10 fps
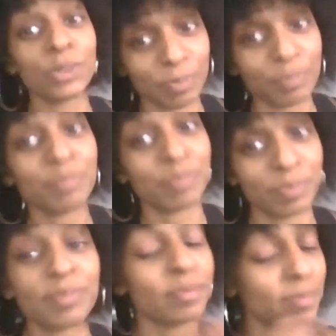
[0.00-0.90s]
after
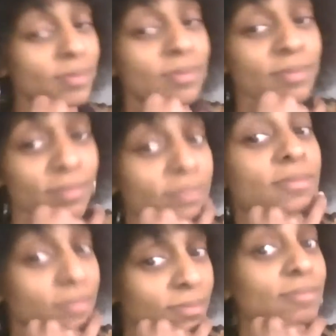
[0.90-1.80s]
that. Like
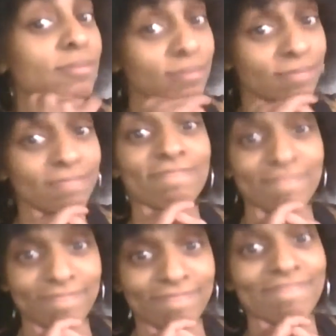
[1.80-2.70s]
that was yeah.